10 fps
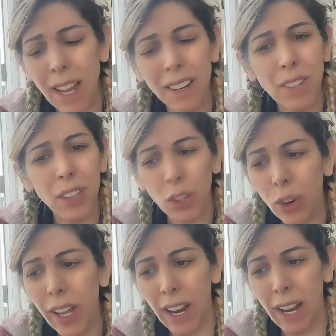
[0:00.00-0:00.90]
You can't
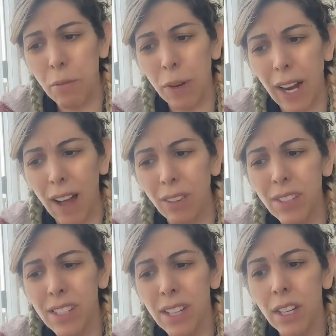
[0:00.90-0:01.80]
even look at anyone
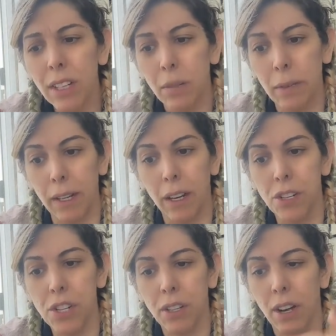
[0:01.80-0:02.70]
else oh
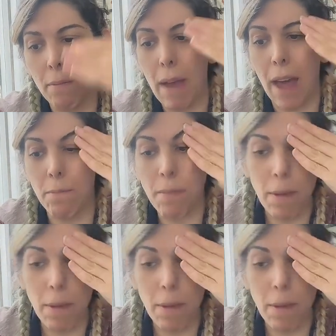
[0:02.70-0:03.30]
my God, she's gone